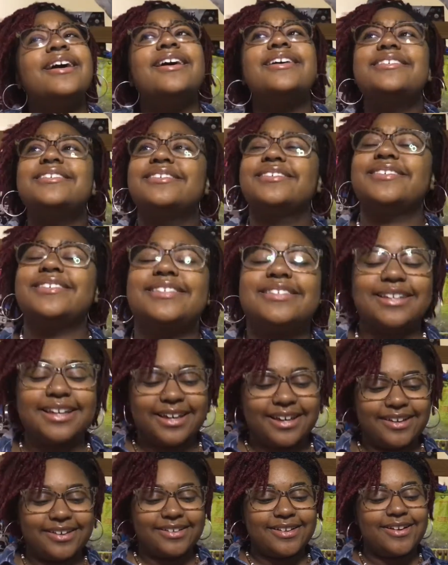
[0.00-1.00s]
And she was
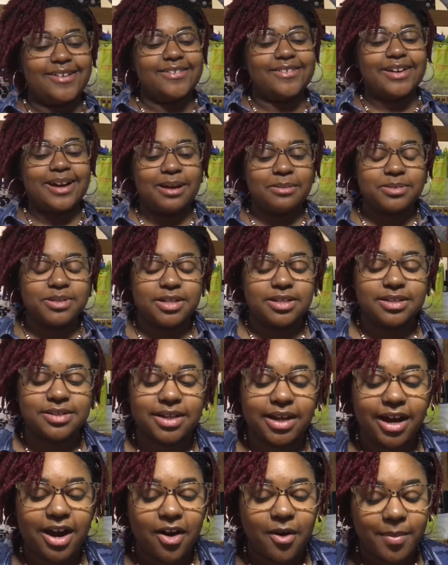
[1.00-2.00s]
like, no, we're upstairs. I was
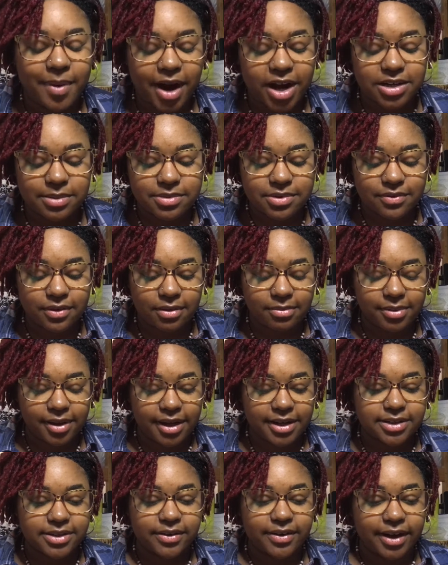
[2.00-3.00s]
like, oh my gosh, I'm in the wrong
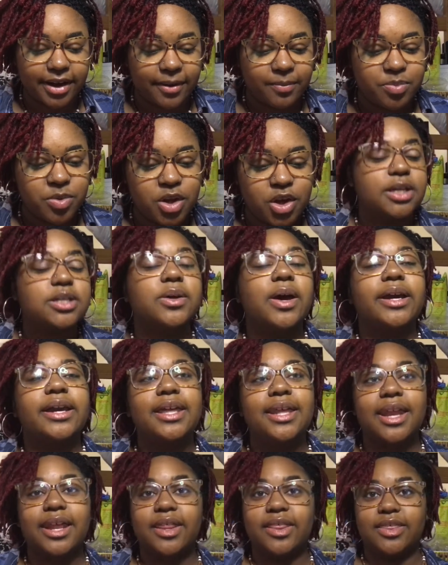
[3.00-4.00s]
place. Okay. And so I
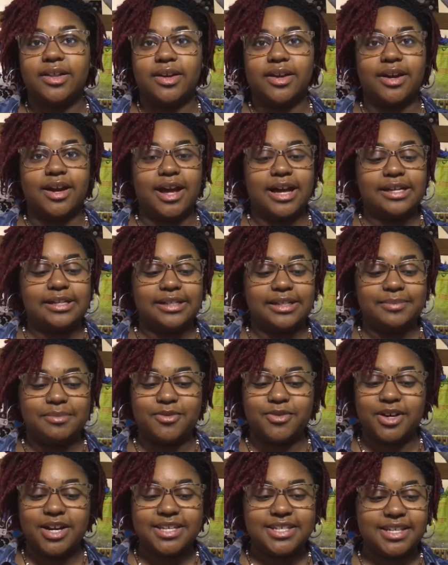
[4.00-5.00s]
get out of there,
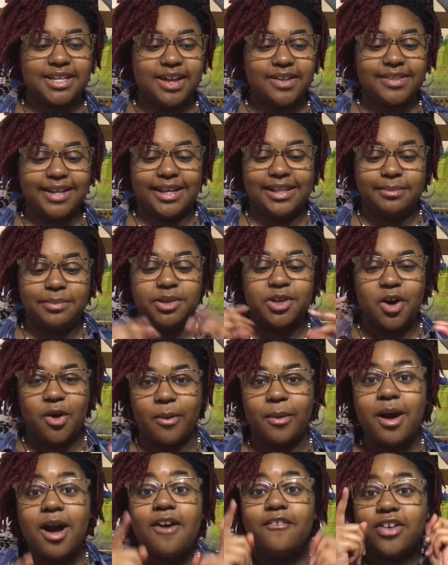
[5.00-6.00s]
before they sit down, I'm like, let me
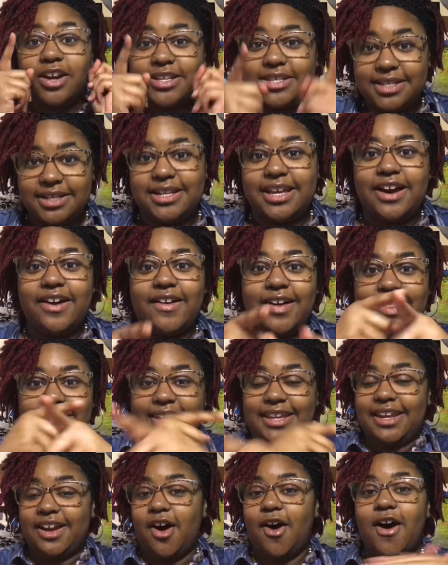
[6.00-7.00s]
go. Before they sit down, and
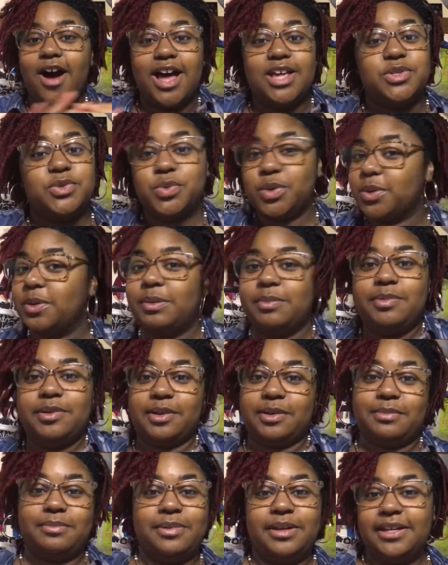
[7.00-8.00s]
then all eyes really would be
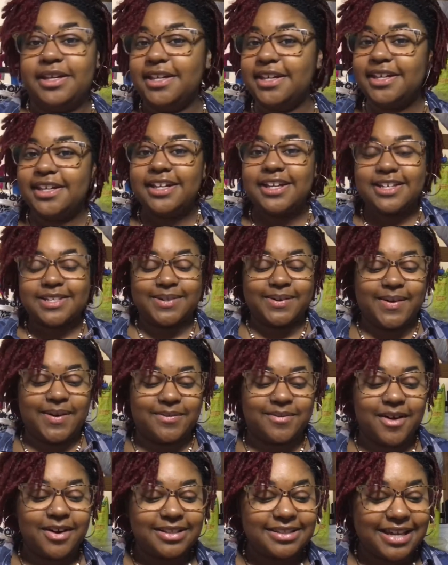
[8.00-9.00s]
on me. So I
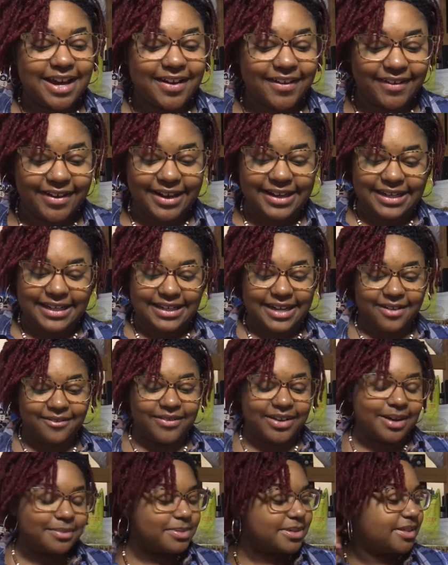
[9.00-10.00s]
walked out, and then I
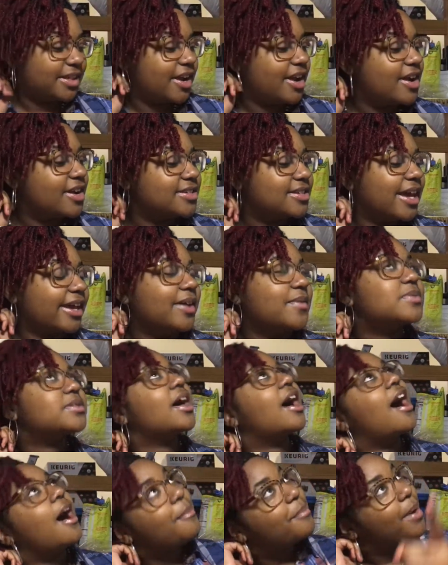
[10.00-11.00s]
went upstairs. Like, it was
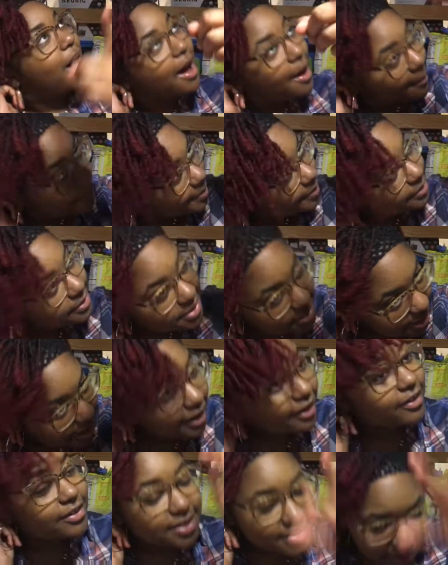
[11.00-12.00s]

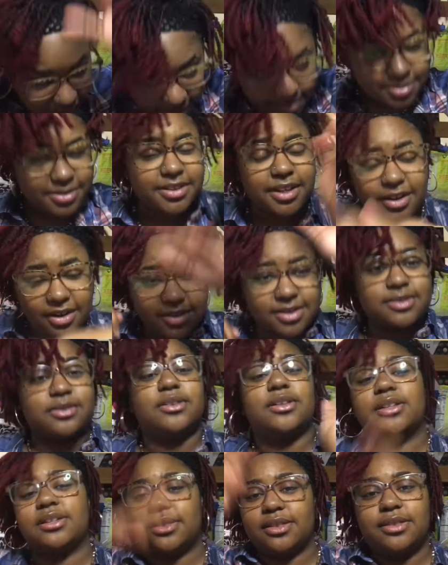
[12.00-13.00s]
upstairs
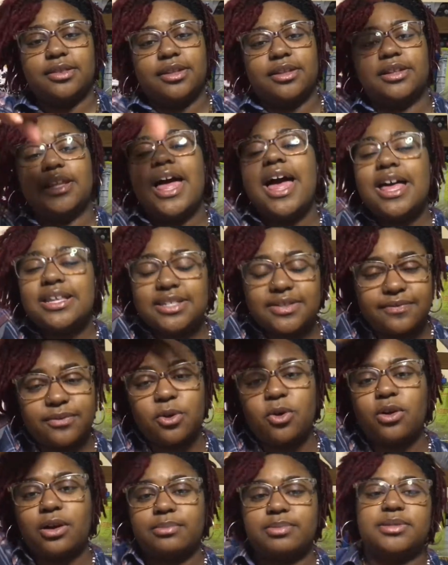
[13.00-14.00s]
on the last
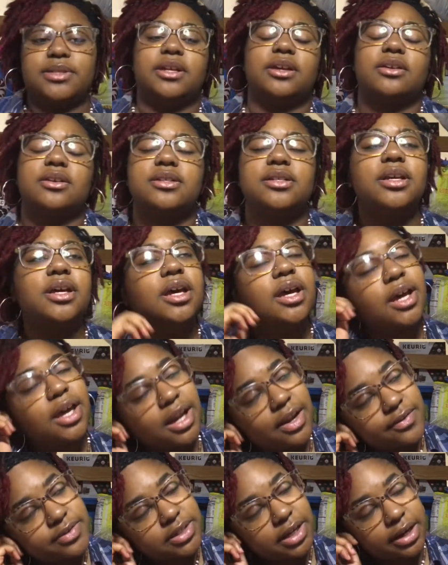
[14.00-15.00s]
floor upstairs.
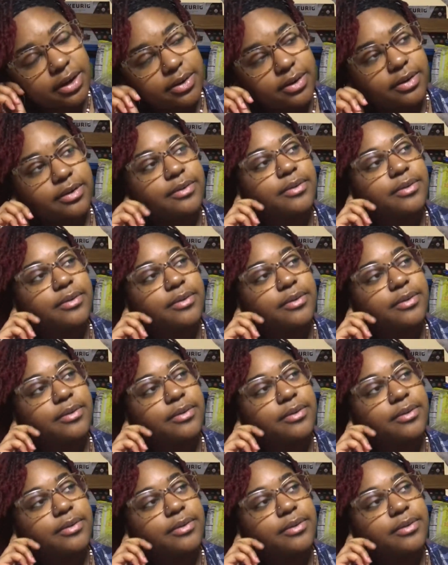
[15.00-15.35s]
And I was like,